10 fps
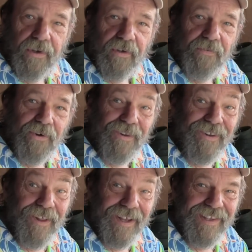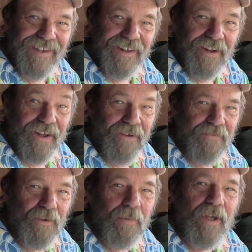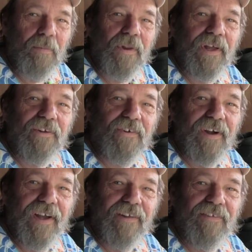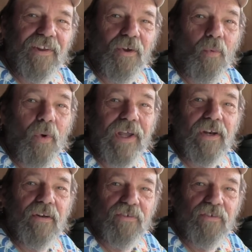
If you're lucky enough to be able to get your hands on the white